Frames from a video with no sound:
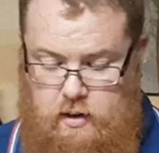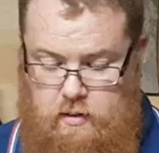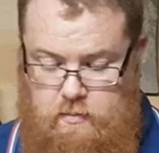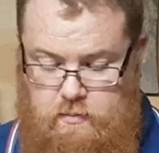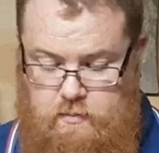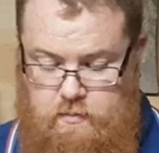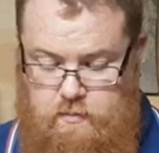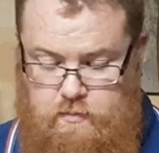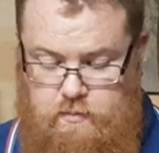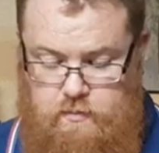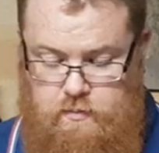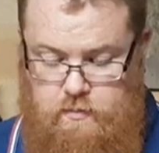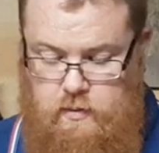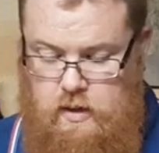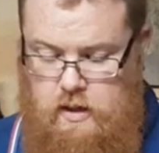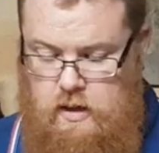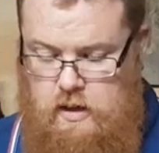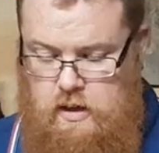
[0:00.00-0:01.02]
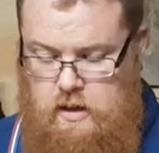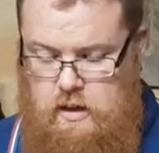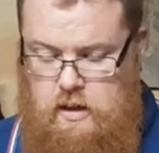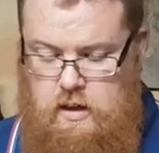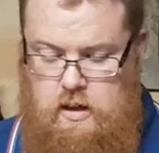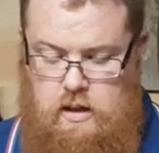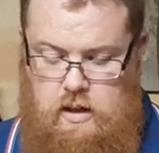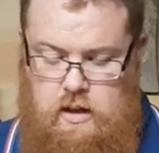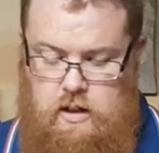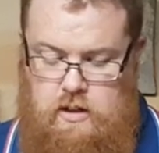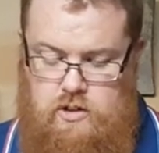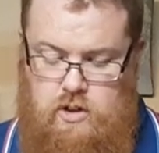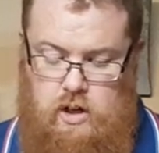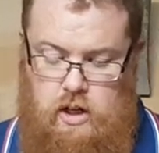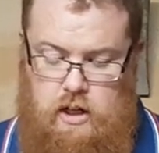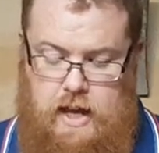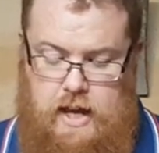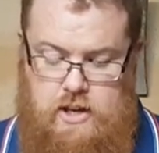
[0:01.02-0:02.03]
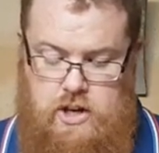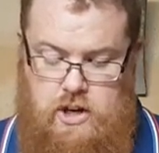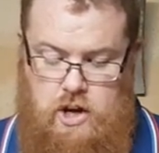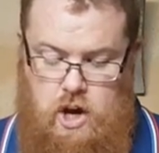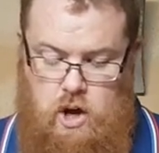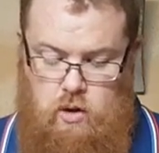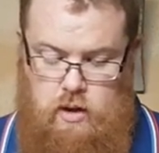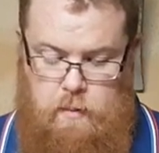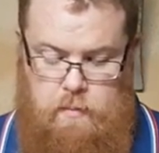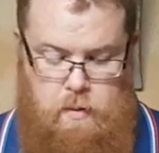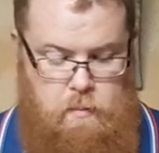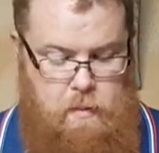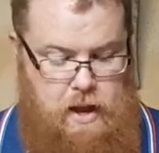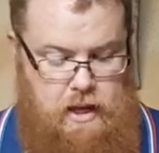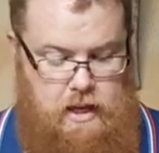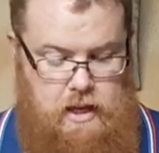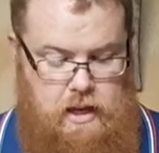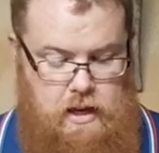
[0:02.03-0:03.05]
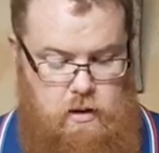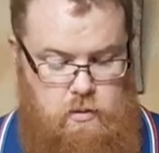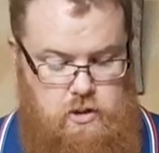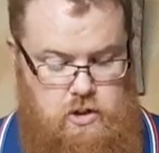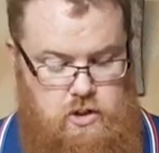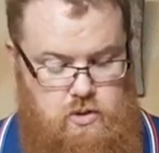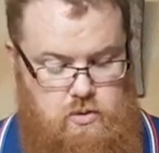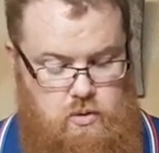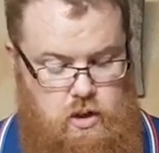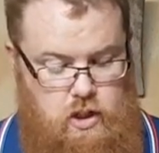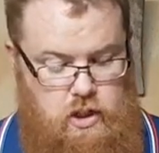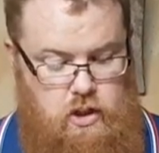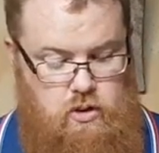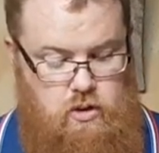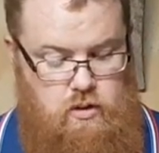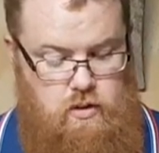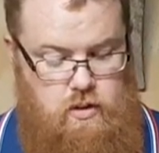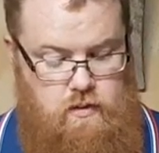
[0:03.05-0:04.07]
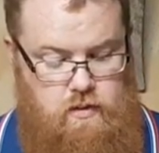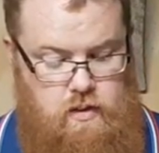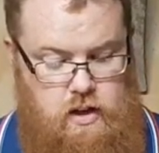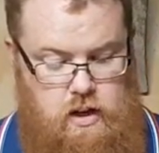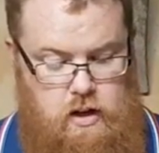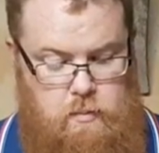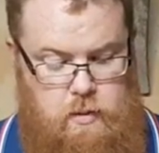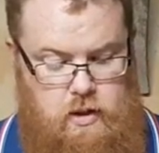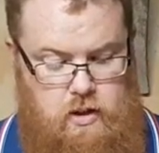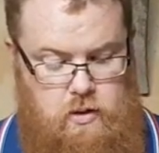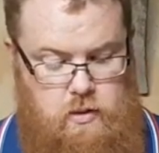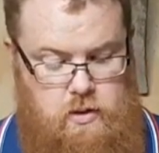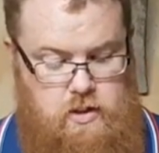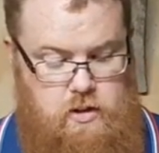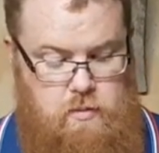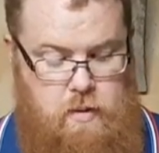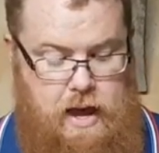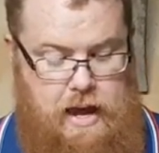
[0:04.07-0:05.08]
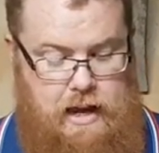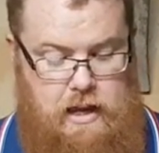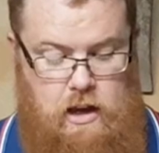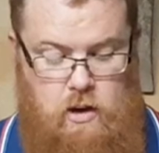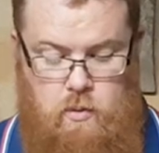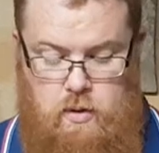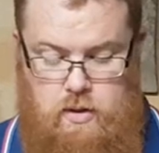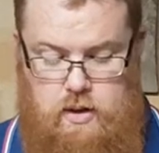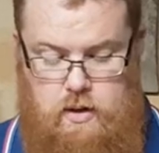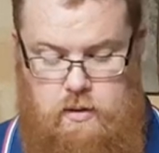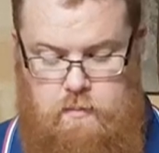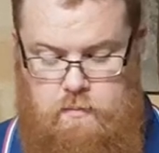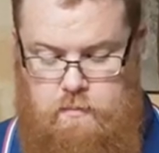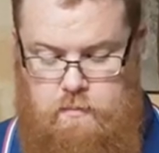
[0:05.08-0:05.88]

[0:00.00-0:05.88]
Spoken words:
it. It's got a lanyard hole up the back here, which is really good if you're going to be doing some hacking with it.